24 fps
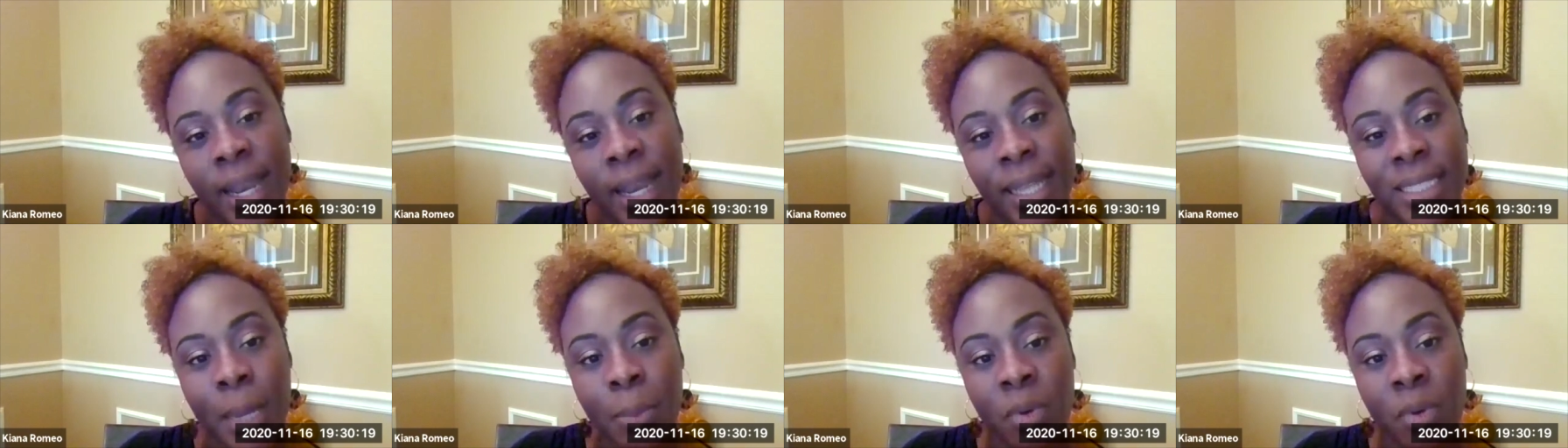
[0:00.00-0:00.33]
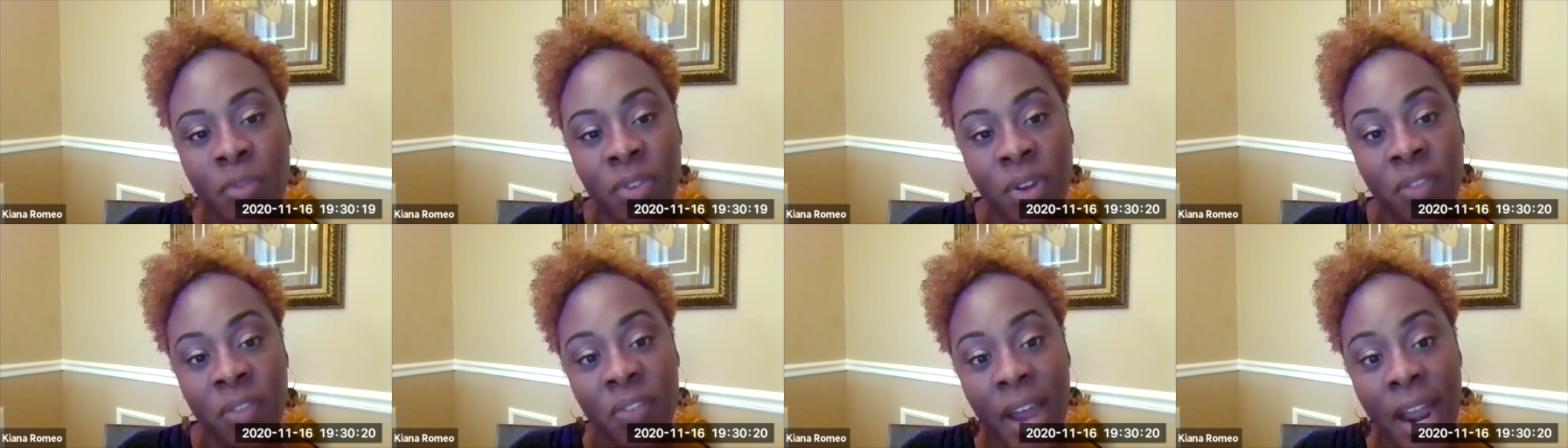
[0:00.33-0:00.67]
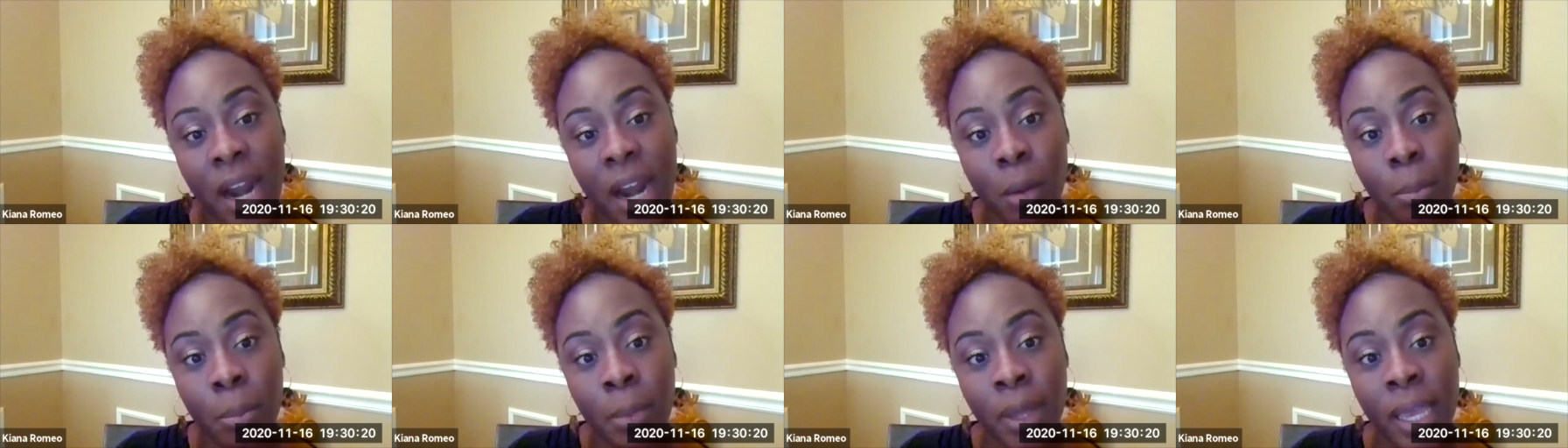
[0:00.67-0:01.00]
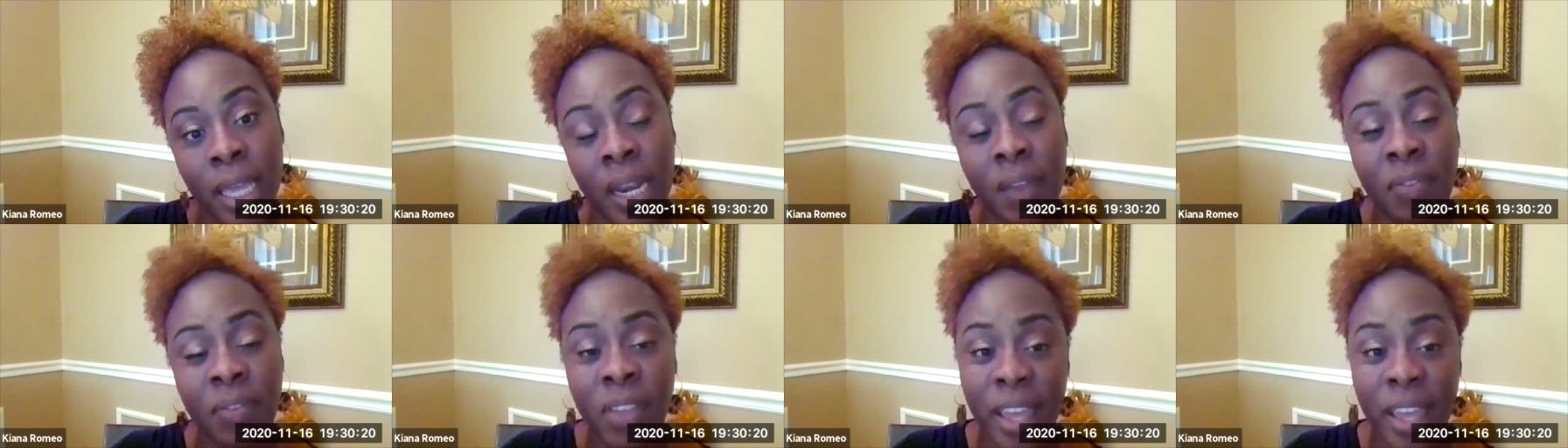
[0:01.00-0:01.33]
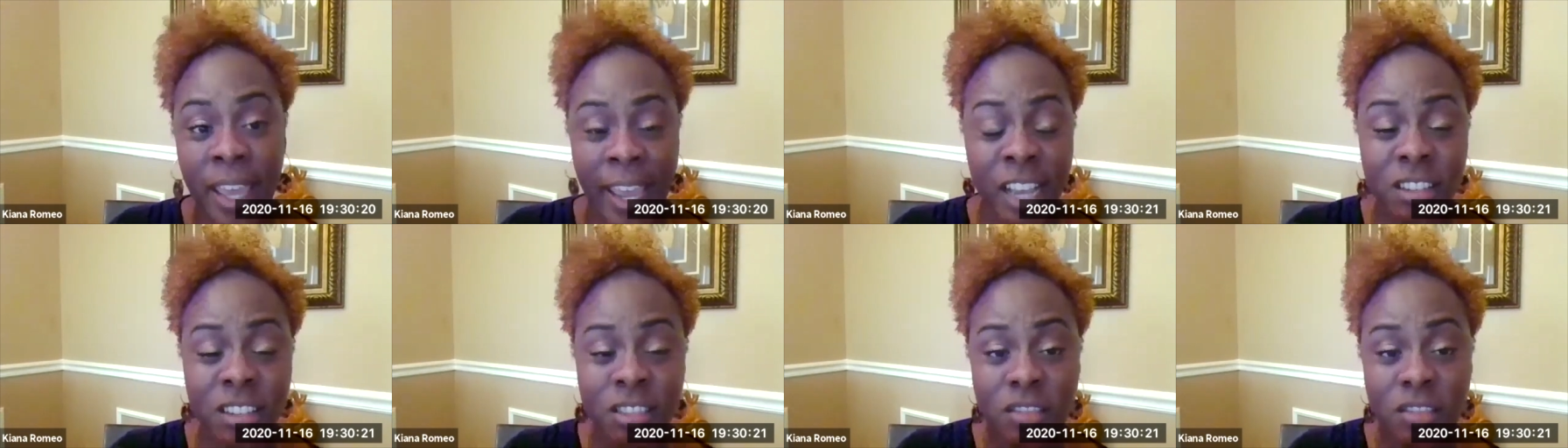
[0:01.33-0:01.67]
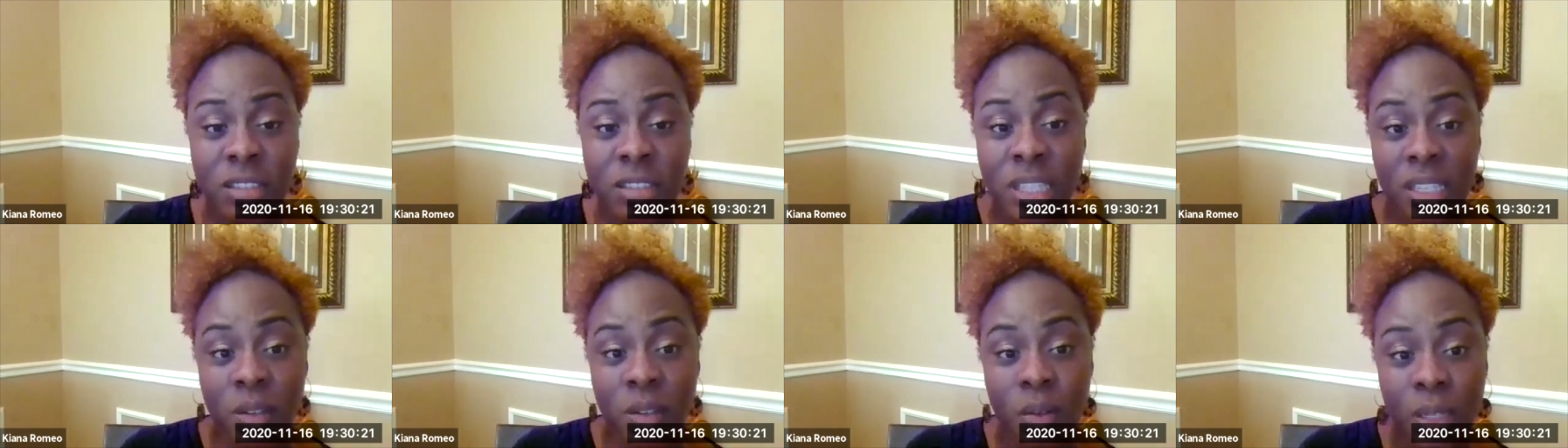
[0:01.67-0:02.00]
that type of environment and if the answer
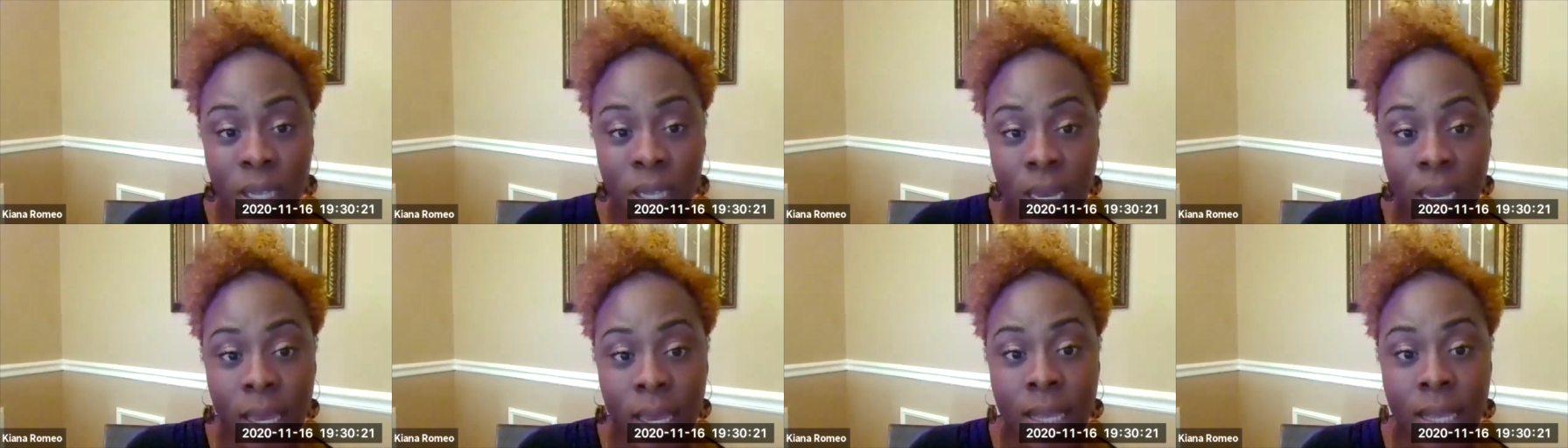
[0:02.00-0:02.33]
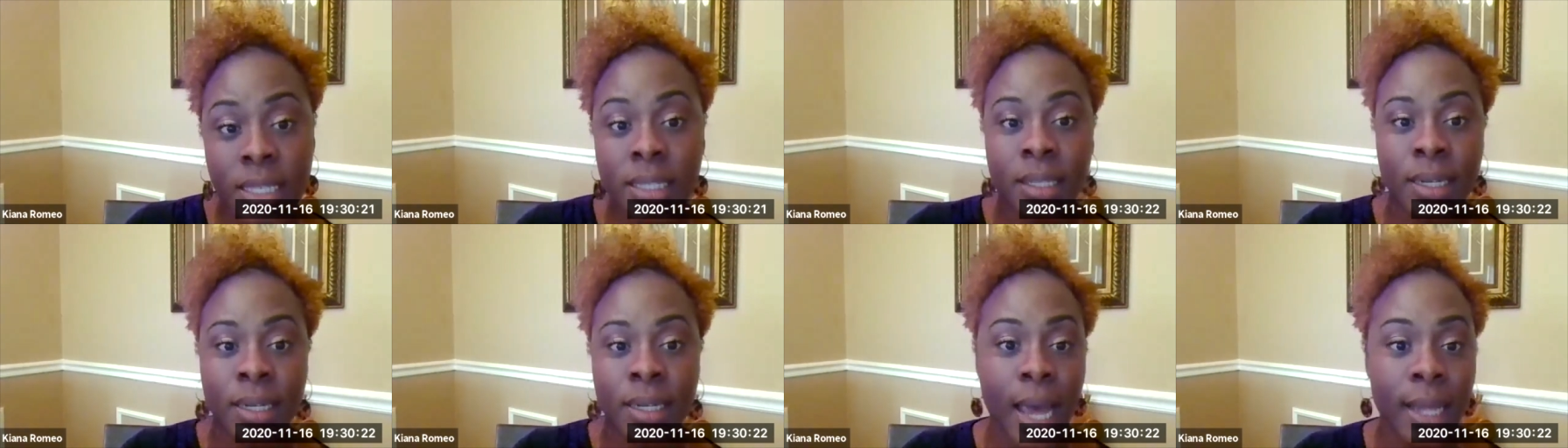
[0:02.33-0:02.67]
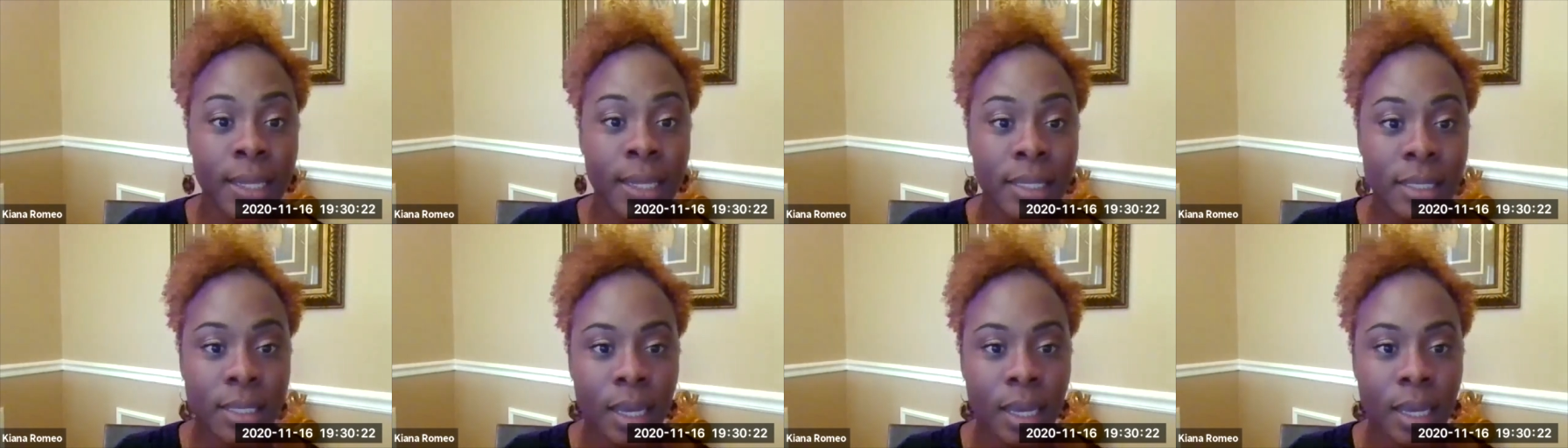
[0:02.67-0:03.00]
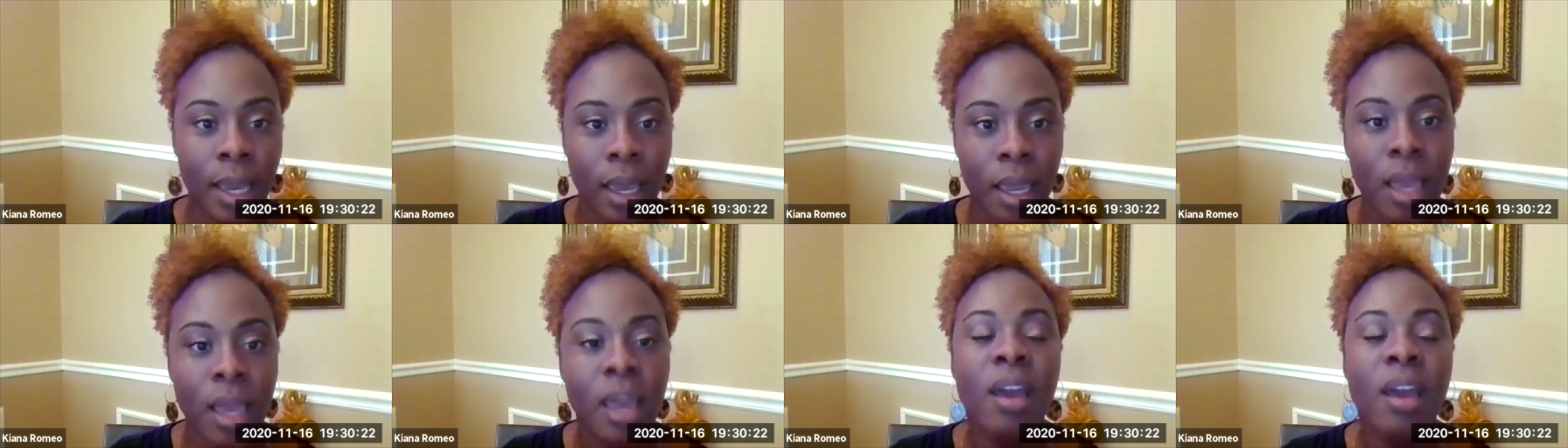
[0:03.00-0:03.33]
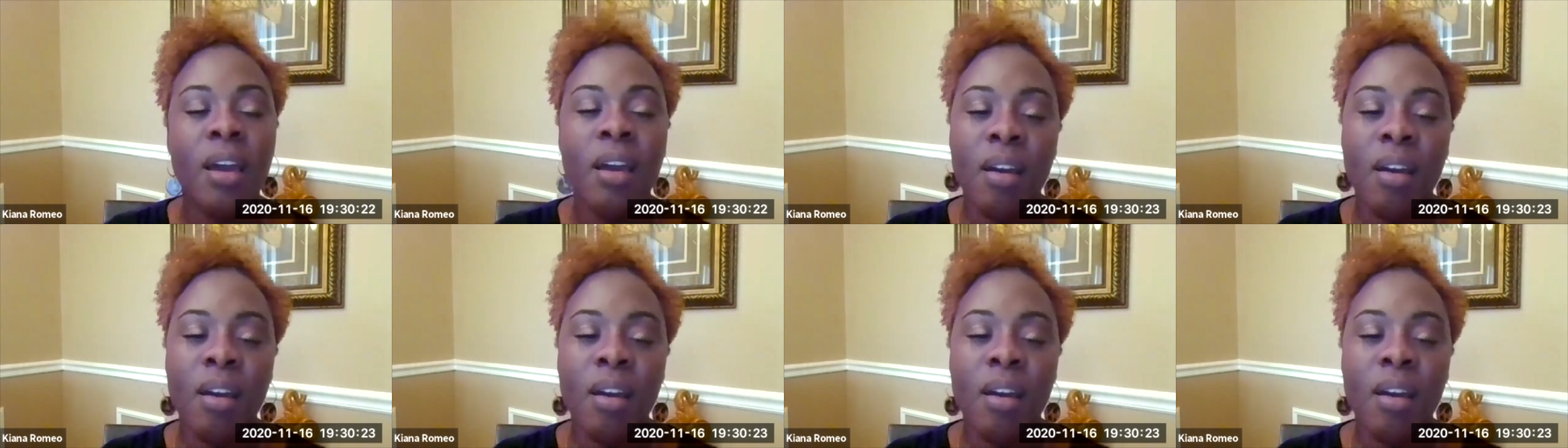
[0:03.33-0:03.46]
is still yes then i'd say